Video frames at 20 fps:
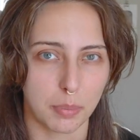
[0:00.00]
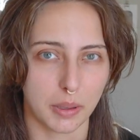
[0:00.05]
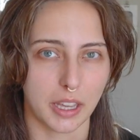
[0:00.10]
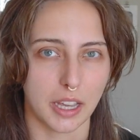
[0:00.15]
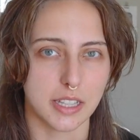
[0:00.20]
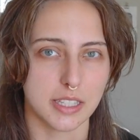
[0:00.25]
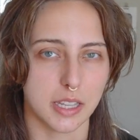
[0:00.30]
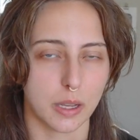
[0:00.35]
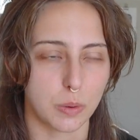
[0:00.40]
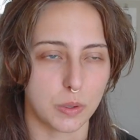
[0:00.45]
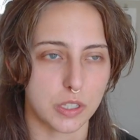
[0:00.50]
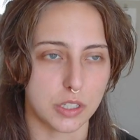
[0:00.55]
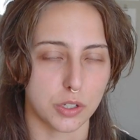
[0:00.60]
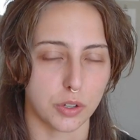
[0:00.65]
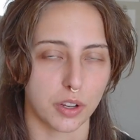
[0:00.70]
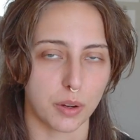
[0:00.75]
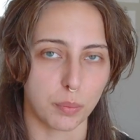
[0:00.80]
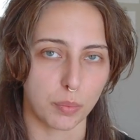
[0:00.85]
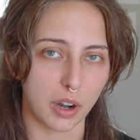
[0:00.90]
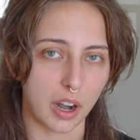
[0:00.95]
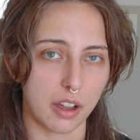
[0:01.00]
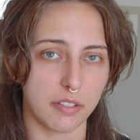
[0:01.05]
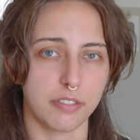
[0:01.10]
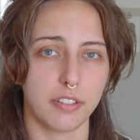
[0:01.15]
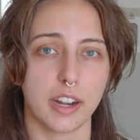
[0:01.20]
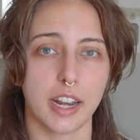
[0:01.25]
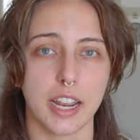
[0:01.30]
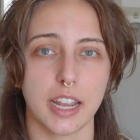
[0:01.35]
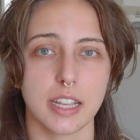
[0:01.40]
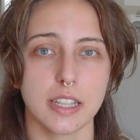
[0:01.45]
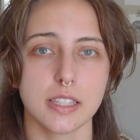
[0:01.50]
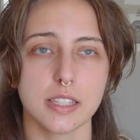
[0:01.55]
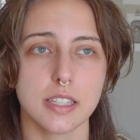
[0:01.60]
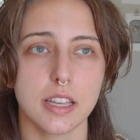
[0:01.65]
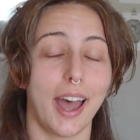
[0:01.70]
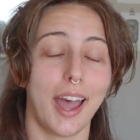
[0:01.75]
because I was doing bra fittings.